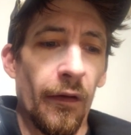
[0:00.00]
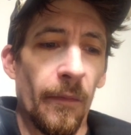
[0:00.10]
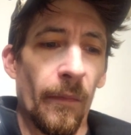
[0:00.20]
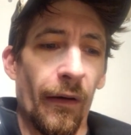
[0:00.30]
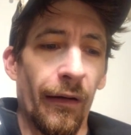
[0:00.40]

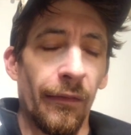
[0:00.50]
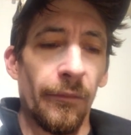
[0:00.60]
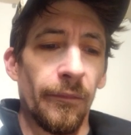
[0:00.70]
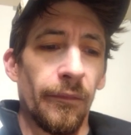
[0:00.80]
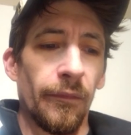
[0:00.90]
But
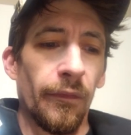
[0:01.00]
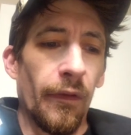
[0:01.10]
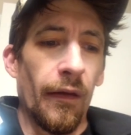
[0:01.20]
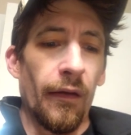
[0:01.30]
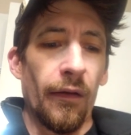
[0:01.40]

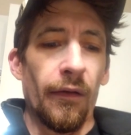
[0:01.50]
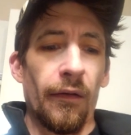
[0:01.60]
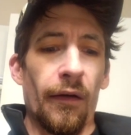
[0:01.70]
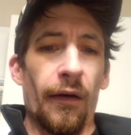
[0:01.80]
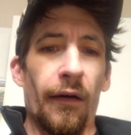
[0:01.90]

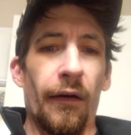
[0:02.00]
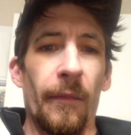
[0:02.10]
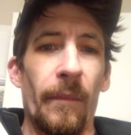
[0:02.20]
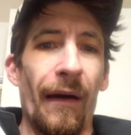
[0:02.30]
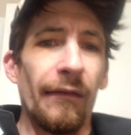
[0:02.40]

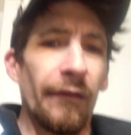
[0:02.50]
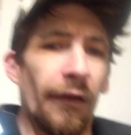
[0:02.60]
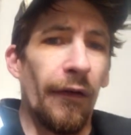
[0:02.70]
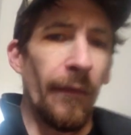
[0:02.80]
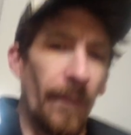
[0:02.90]
based
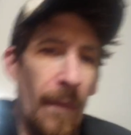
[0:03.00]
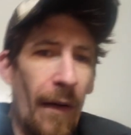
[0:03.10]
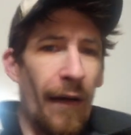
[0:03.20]
on